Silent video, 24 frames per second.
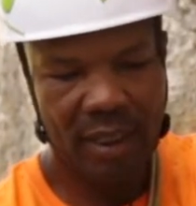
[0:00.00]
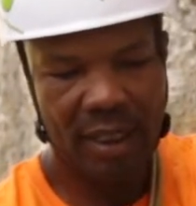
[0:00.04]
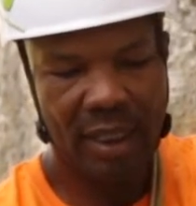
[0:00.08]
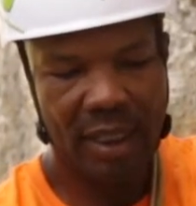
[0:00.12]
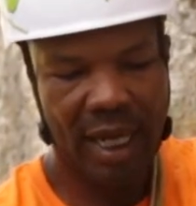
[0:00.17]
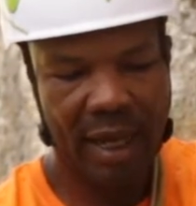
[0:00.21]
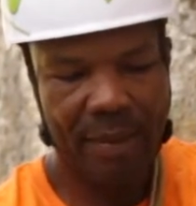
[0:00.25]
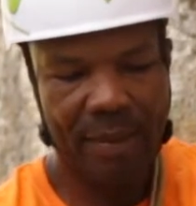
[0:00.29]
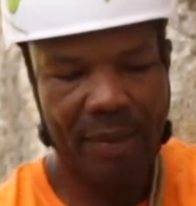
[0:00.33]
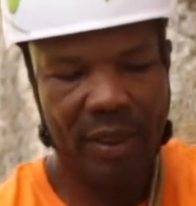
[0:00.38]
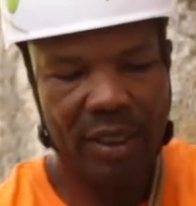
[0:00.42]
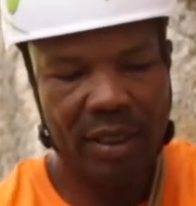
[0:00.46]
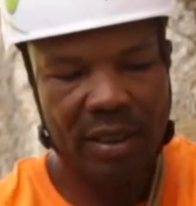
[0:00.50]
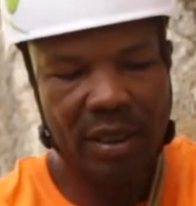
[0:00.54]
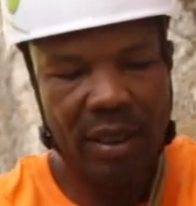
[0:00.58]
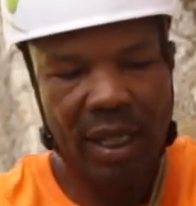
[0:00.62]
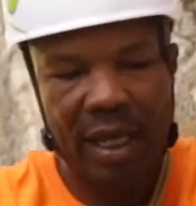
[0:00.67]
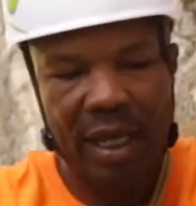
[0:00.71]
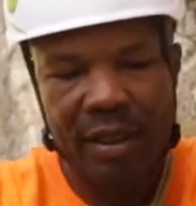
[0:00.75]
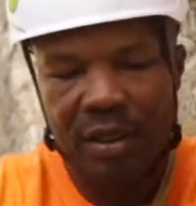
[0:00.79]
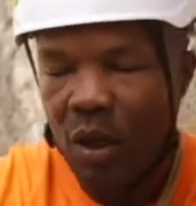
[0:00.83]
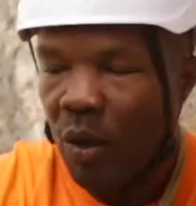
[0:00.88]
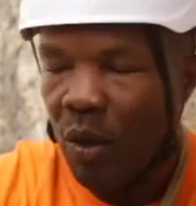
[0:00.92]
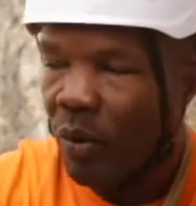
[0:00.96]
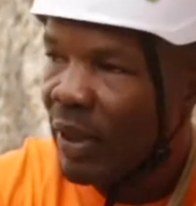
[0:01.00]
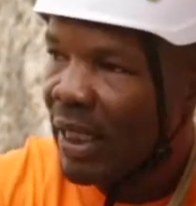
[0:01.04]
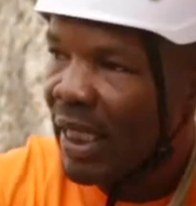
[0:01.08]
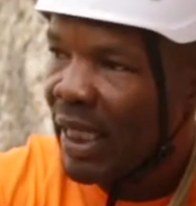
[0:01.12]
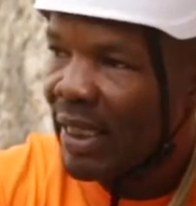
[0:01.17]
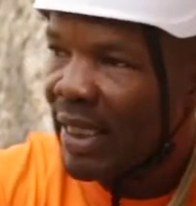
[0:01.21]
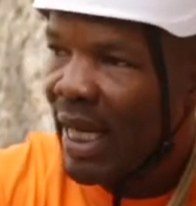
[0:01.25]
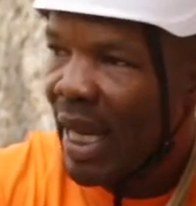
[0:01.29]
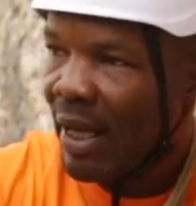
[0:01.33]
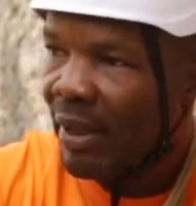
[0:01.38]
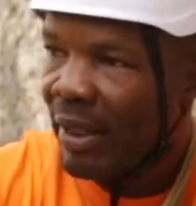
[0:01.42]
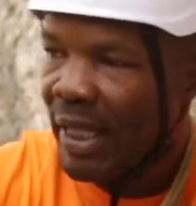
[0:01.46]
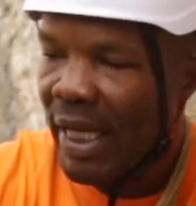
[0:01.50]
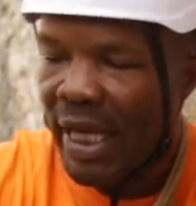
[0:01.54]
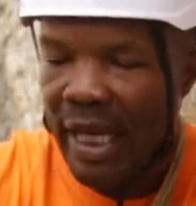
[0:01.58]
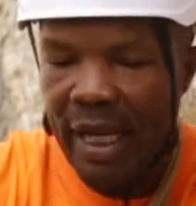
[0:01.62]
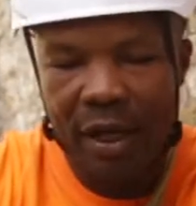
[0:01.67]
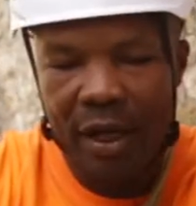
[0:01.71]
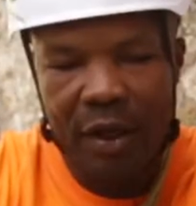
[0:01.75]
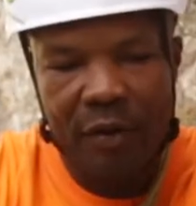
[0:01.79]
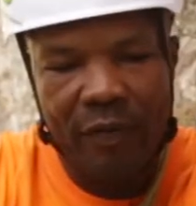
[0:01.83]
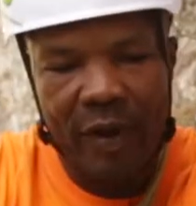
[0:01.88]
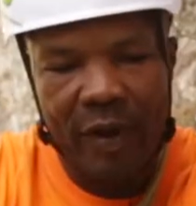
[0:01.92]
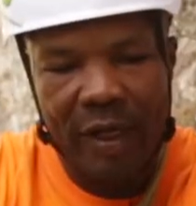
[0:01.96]
Yeah, so that's holding it down
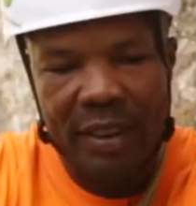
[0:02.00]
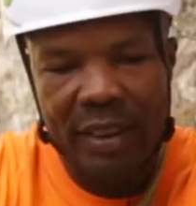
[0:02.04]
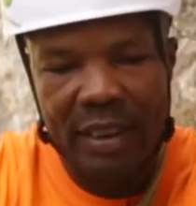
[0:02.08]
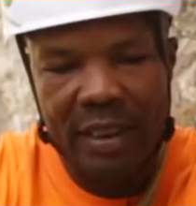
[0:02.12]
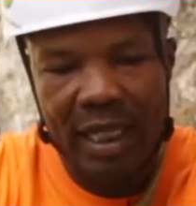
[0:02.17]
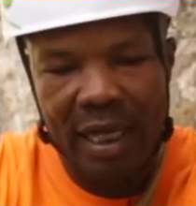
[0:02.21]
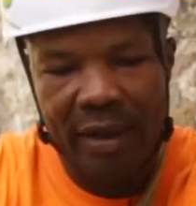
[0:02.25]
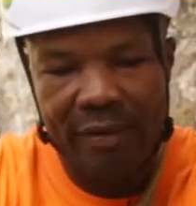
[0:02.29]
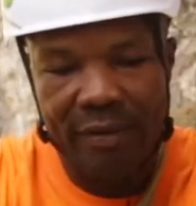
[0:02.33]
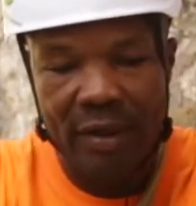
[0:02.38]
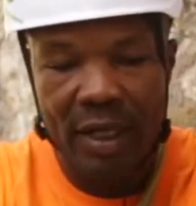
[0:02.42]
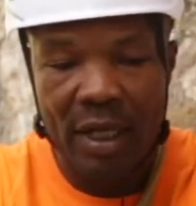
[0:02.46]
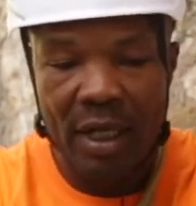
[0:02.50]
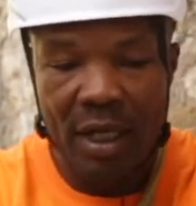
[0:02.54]
here, very stiff.